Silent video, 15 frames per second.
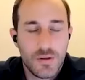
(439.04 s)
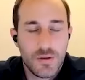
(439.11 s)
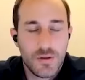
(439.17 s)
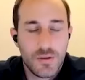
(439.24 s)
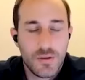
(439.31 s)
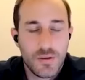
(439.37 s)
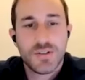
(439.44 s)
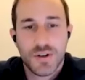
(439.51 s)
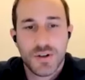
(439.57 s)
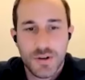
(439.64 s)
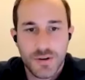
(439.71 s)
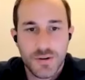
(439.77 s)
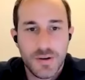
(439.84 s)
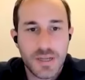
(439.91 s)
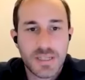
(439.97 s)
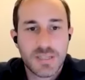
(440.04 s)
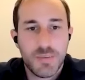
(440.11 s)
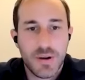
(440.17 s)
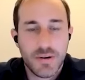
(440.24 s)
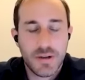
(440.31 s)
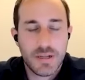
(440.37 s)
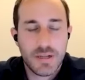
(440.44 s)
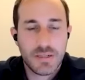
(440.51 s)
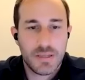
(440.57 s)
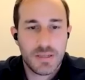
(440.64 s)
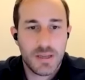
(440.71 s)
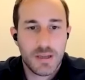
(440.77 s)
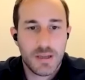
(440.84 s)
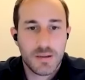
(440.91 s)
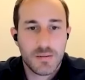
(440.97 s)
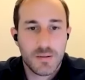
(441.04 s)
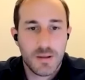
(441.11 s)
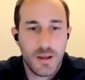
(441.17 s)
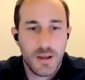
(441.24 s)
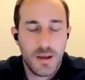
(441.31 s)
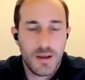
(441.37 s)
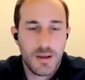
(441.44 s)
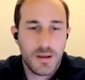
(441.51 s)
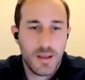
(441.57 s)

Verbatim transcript: Once you're experiencing uh,